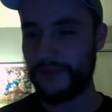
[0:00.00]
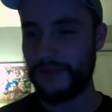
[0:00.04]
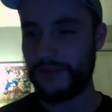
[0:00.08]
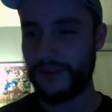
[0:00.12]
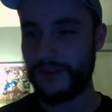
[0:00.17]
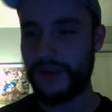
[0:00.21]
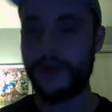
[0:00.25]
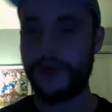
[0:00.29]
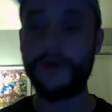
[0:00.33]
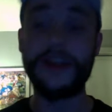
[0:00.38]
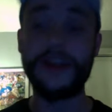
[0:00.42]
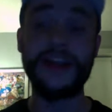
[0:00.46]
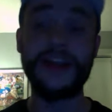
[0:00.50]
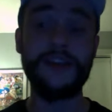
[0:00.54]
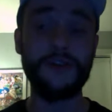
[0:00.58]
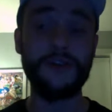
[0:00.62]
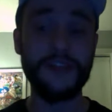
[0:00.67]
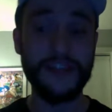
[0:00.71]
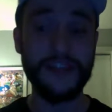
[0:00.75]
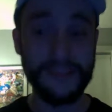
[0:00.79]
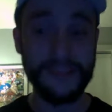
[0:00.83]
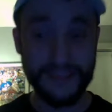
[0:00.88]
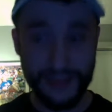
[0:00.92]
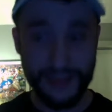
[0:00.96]
Oh, and I
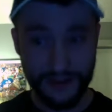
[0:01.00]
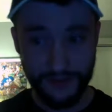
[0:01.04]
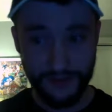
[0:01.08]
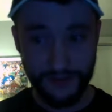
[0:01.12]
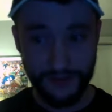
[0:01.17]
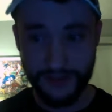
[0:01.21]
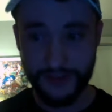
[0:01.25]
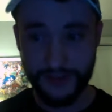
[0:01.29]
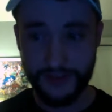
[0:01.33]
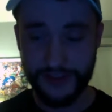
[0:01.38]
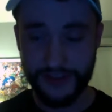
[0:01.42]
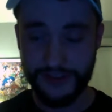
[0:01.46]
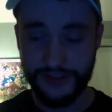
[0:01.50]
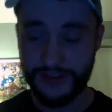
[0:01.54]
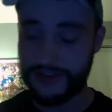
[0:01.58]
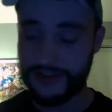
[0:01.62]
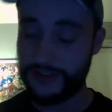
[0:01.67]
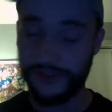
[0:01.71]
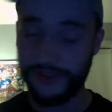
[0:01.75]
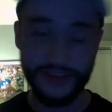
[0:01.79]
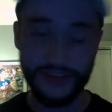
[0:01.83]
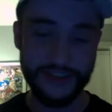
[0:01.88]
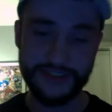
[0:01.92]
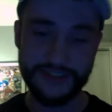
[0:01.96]
don't like Seinfeld either. I
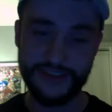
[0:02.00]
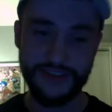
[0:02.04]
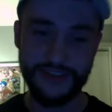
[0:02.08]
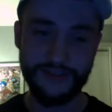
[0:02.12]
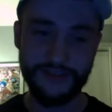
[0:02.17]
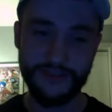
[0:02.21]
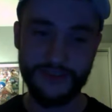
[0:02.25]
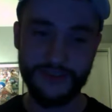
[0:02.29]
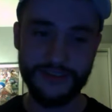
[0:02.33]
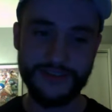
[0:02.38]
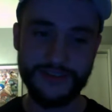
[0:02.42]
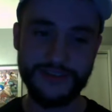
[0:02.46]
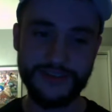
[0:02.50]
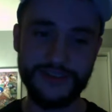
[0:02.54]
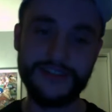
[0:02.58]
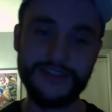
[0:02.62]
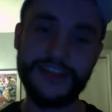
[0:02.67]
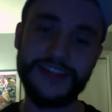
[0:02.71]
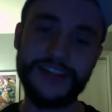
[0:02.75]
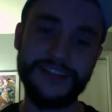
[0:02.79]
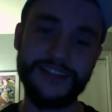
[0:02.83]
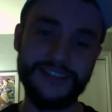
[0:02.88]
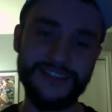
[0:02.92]
don't like Seinfeld. So